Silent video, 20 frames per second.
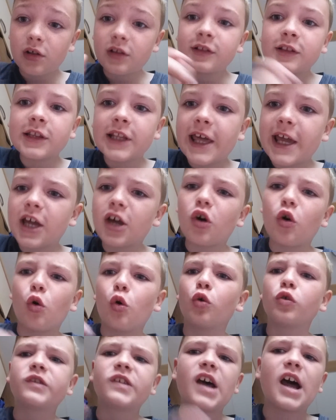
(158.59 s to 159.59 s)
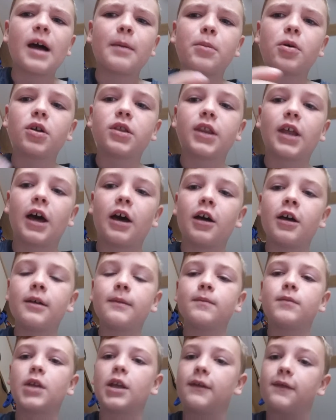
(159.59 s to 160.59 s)
click or tap on that,
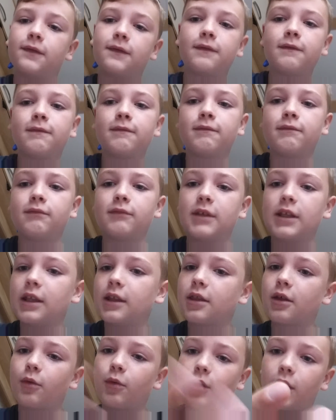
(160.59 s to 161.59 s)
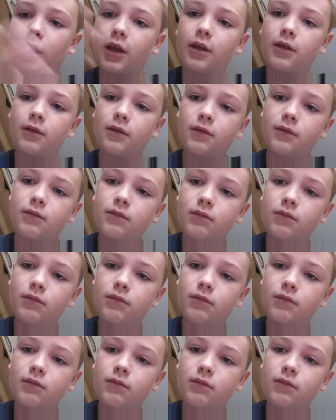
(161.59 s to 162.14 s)
if either way.